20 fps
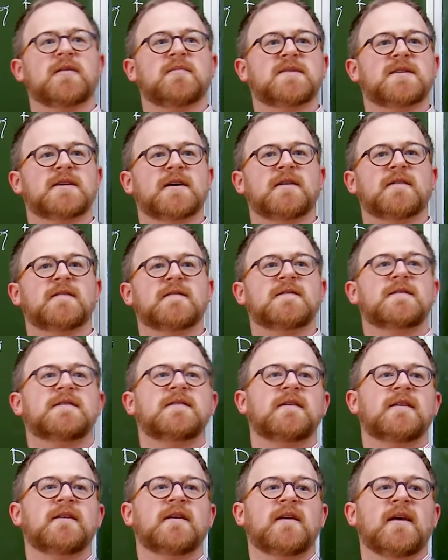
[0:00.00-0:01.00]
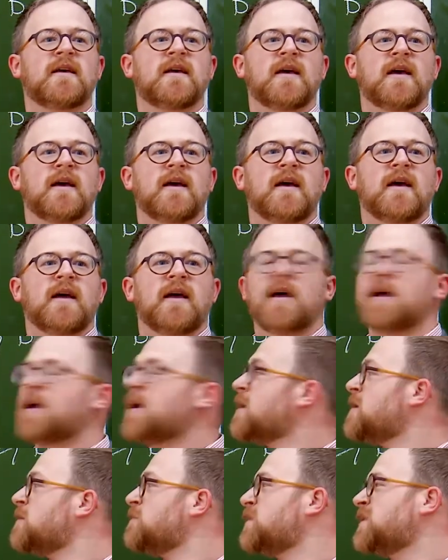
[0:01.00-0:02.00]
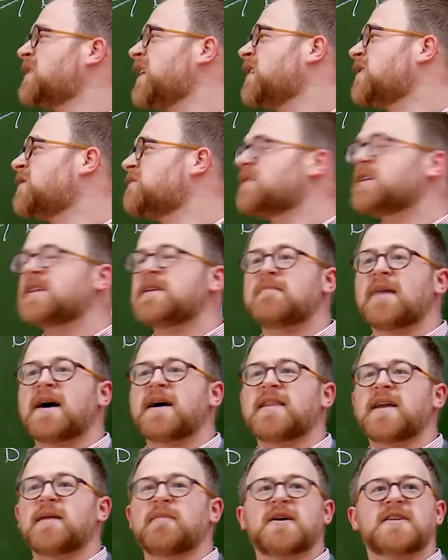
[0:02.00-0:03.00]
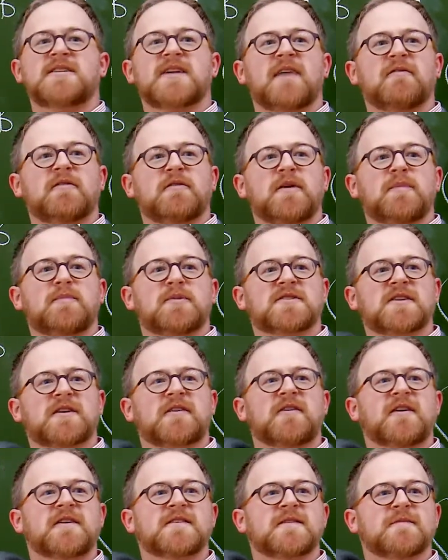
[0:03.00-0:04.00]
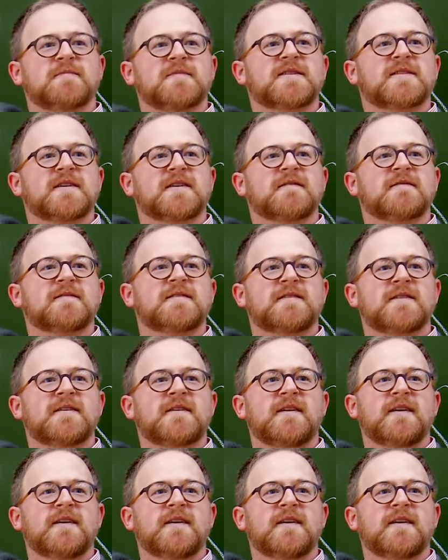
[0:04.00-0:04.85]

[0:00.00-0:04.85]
themselves. But they don't really mind that much having ripples across themselves.